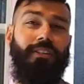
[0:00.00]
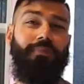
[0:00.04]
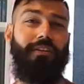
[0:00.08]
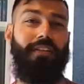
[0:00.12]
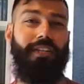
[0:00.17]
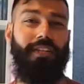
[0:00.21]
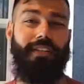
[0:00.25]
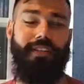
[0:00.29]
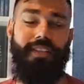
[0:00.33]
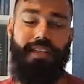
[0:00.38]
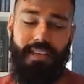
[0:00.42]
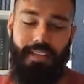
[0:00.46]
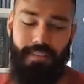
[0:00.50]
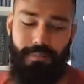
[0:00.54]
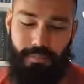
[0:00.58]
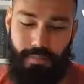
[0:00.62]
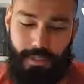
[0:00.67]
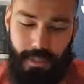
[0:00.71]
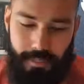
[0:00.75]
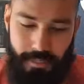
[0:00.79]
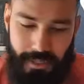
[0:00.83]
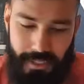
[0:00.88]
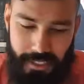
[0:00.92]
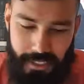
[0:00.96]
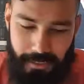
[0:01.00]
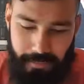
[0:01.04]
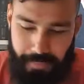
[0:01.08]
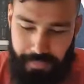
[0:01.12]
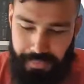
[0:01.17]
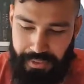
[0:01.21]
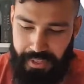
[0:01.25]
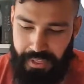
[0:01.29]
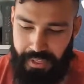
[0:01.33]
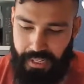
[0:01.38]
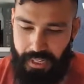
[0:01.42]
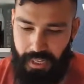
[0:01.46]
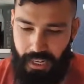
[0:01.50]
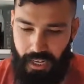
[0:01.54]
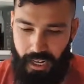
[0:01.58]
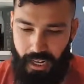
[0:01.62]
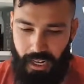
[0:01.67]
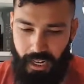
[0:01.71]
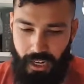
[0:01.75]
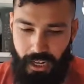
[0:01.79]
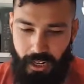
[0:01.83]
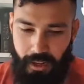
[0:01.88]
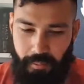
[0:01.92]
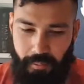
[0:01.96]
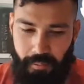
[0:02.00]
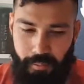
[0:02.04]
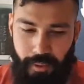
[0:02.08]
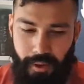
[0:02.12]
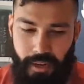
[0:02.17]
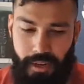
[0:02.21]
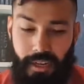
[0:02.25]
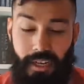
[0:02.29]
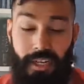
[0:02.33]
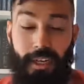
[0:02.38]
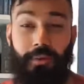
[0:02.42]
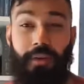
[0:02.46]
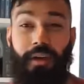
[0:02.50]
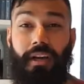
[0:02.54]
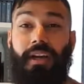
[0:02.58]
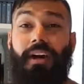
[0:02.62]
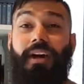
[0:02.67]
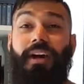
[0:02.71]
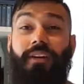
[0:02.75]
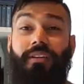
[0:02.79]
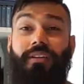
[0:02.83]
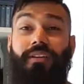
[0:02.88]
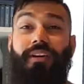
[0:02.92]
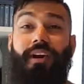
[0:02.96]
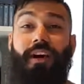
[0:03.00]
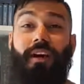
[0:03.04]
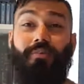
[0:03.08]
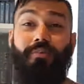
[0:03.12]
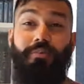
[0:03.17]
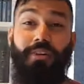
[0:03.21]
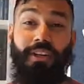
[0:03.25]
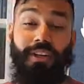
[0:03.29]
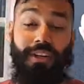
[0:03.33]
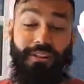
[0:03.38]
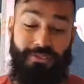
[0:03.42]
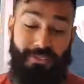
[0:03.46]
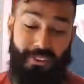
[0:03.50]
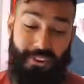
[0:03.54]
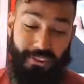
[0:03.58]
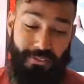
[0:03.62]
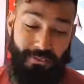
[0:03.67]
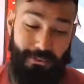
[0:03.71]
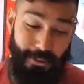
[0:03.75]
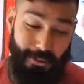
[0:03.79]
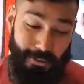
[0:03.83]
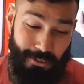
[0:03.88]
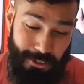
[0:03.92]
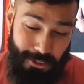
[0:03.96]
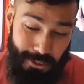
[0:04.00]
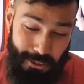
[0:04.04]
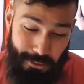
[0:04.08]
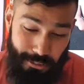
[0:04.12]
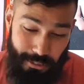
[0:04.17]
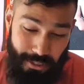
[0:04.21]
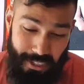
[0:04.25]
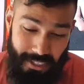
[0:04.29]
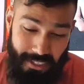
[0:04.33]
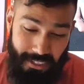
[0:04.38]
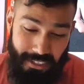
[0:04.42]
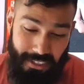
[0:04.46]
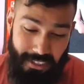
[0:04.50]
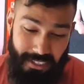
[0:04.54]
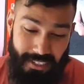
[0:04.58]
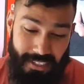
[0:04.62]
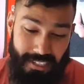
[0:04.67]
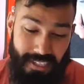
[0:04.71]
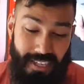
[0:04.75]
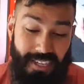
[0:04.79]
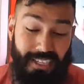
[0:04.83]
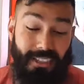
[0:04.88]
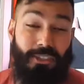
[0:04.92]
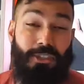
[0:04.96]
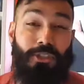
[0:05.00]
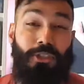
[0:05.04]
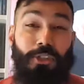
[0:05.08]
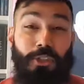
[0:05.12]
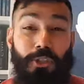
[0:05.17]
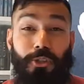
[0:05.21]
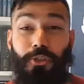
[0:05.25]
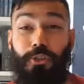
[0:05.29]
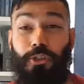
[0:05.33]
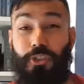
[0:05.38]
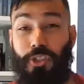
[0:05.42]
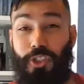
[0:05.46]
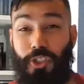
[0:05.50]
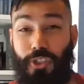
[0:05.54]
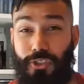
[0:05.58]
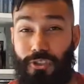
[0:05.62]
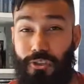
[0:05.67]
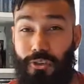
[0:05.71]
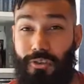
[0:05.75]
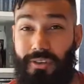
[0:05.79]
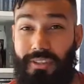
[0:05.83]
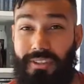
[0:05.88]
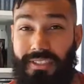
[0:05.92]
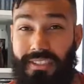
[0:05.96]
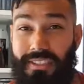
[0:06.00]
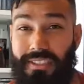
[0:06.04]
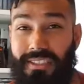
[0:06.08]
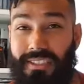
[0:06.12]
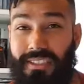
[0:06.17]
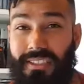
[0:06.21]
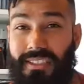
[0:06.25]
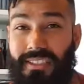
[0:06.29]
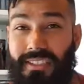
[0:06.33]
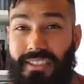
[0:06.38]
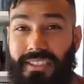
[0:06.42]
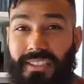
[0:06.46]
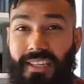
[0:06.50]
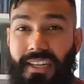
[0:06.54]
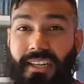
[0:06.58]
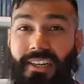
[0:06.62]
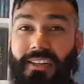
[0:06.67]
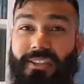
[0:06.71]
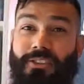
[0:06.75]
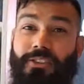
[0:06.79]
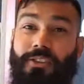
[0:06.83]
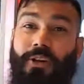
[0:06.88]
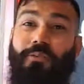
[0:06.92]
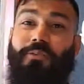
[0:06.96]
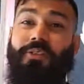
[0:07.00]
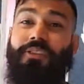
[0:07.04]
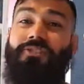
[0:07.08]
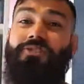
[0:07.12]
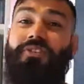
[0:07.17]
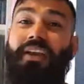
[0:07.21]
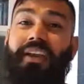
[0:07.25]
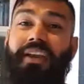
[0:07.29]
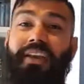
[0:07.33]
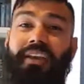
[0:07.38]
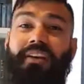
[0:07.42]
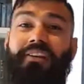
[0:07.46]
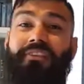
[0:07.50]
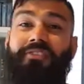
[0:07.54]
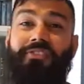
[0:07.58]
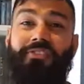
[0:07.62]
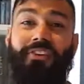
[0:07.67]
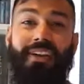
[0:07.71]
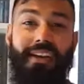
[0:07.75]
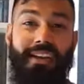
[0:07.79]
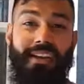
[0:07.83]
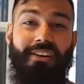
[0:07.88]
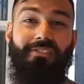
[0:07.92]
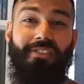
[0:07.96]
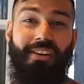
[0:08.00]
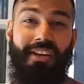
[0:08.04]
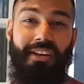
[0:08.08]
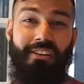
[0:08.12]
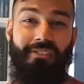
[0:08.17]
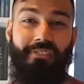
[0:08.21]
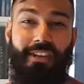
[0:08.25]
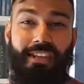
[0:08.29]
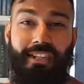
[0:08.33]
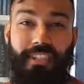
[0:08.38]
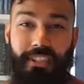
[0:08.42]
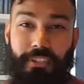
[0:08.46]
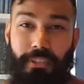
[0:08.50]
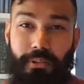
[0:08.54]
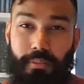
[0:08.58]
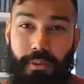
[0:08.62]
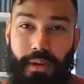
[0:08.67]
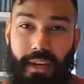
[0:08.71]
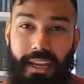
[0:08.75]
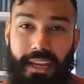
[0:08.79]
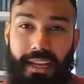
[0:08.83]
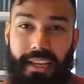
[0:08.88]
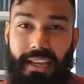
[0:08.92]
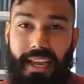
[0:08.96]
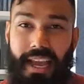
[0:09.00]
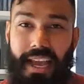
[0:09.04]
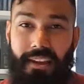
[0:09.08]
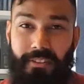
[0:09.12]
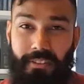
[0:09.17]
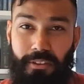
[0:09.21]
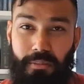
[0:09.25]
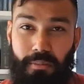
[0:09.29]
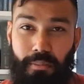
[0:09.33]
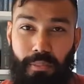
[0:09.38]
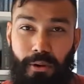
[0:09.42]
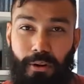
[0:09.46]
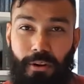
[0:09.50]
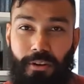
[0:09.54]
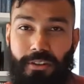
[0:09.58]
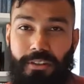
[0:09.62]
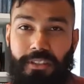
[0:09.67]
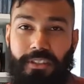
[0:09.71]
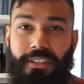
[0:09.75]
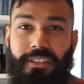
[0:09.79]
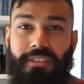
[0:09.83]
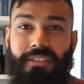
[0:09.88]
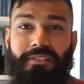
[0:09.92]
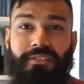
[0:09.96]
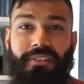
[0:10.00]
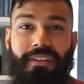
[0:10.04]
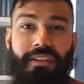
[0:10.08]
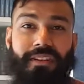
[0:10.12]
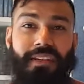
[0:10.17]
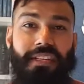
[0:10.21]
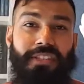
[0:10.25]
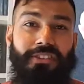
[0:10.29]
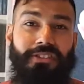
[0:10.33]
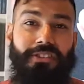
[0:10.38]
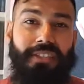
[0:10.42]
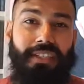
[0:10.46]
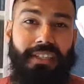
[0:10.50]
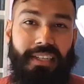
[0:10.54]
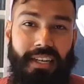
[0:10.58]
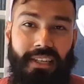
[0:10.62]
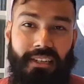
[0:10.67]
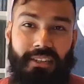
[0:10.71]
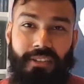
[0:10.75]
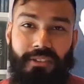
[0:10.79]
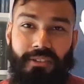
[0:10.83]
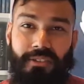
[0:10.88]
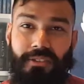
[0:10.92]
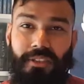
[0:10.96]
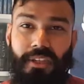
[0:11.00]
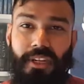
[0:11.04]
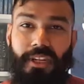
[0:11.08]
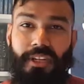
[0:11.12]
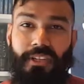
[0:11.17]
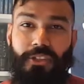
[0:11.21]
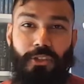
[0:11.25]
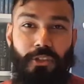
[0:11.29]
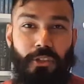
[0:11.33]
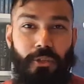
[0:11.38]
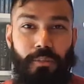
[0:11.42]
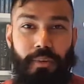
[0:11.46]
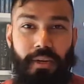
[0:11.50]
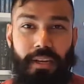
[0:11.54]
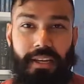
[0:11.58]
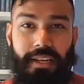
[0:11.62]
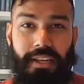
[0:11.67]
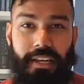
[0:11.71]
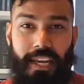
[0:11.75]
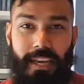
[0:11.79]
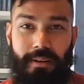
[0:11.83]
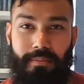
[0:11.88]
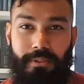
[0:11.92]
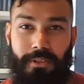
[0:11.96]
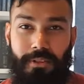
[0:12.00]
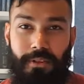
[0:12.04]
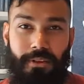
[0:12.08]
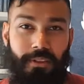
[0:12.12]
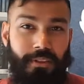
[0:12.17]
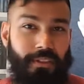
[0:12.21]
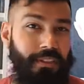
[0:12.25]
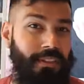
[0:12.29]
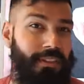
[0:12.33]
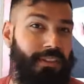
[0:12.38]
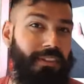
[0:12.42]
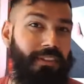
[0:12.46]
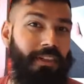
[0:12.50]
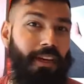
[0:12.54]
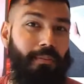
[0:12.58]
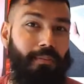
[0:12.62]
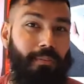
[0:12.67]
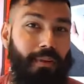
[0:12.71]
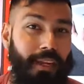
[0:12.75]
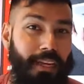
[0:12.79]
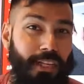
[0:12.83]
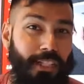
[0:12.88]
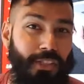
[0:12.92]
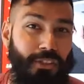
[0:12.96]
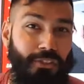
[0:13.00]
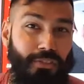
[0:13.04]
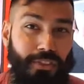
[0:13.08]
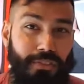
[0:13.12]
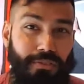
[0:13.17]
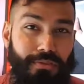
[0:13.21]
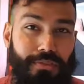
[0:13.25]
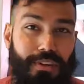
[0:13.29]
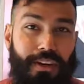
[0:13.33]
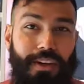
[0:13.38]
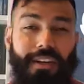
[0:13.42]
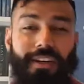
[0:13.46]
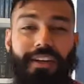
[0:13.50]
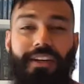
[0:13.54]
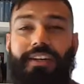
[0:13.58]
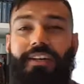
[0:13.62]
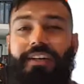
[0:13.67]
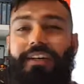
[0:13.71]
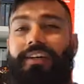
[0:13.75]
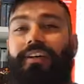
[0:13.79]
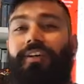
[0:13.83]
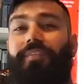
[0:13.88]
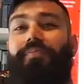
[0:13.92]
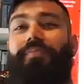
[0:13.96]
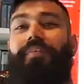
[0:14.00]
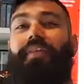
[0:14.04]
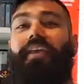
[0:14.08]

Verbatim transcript: something like that probably. Um, but anyway, I can't look, I'm looking very forward to it. You're going to get two controllers in this. So it's really, really, really ready to play out the box. You can literally get your two-player games on. You can start playing Street Fighter